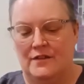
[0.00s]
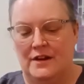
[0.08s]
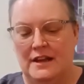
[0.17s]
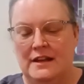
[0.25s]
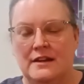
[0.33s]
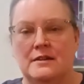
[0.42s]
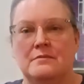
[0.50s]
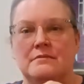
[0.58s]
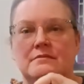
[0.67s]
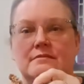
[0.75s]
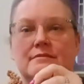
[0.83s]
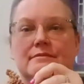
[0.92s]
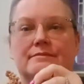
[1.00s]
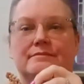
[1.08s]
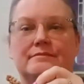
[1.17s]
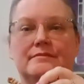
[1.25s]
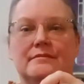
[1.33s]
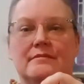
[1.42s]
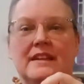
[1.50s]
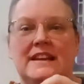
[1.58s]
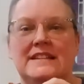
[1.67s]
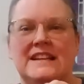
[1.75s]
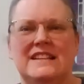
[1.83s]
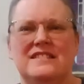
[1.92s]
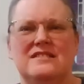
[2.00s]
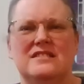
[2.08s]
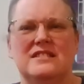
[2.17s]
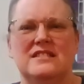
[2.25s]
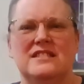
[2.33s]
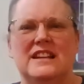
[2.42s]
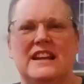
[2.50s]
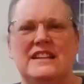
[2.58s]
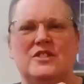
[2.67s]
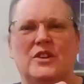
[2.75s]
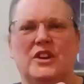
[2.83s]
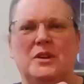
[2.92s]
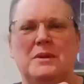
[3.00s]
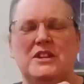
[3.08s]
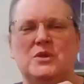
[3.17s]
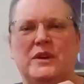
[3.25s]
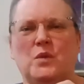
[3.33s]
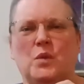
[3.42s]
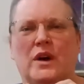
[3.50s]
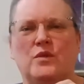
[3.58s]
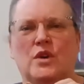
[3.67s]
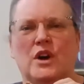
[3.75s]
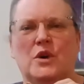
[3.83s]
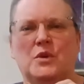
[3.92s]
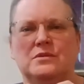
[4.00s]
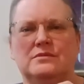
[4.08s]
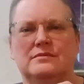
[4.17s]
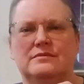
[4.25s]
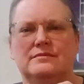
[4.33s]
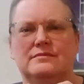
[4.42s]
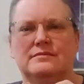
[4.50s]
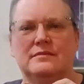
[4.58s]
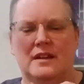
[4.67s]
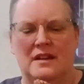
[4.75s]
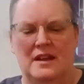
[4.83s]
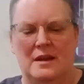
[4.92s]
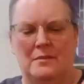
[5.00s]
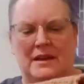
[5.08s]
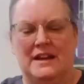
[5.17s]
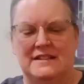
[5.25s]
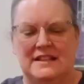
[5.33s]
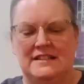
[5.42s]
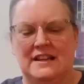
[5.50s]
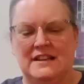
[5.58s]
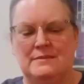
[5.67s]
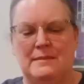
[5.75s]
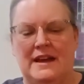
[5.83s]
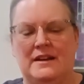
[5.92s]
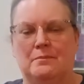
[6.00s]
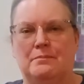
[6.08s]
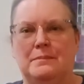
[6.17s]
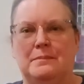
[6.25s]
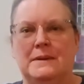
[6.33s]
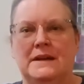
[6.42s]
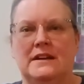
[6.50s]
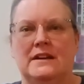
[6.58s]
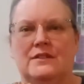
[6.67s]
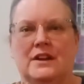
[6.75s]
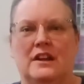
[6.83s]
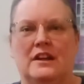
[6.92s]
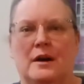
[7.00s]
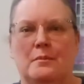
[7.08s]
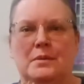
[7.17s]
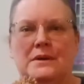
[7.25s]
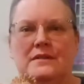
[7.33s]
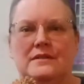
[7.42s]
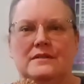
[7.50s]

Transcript: for him, and he says that he's only going to be doing one row because it does make a bit of a lump